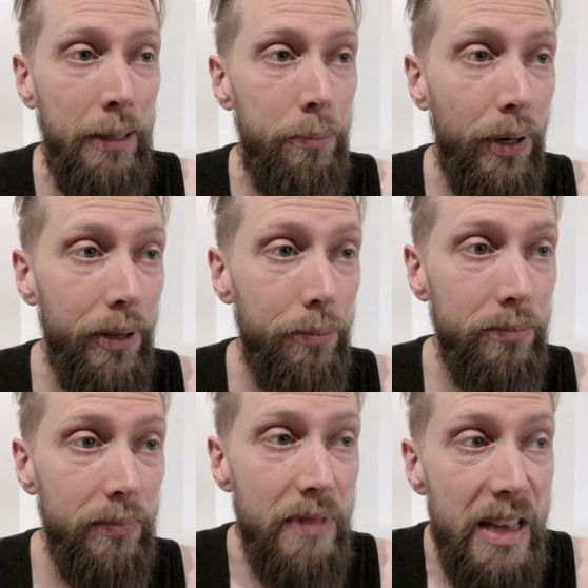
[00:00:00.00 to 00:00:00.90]
But
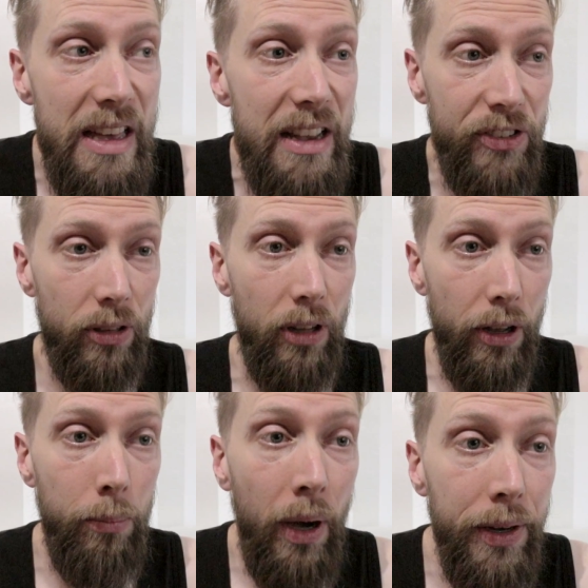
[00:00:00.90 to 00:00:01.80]
it is a lot
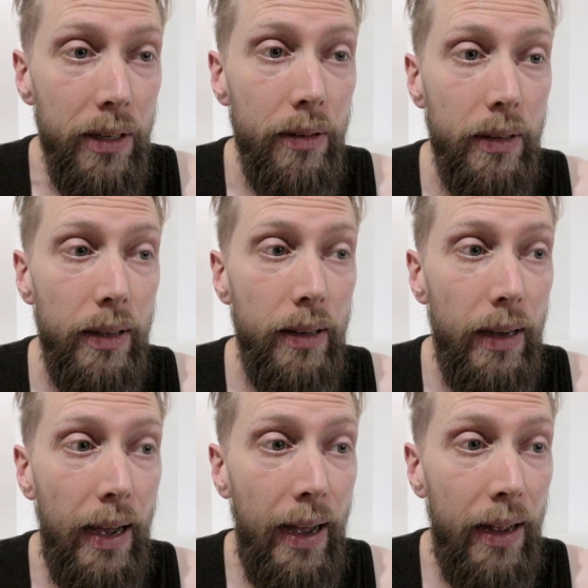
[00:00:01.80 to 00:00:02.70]
of money.
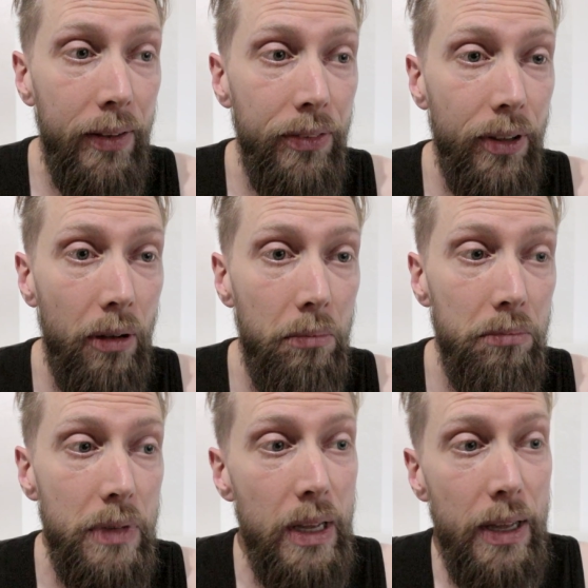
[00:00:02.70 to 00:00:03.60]
And, um,